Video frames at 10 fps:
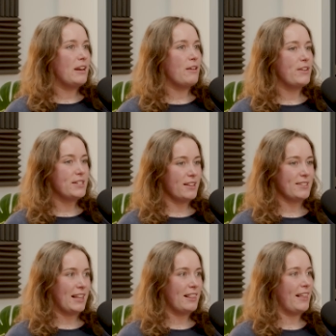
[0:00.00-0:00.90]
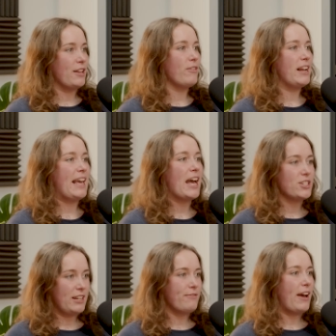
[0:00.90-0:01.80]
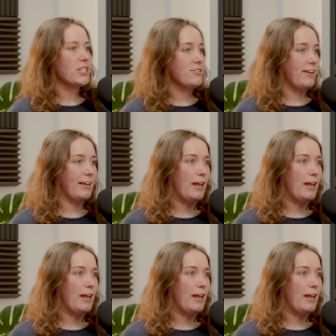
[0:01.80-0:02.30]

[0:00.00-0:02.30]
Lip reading: And if it doesn't, then really actually factoring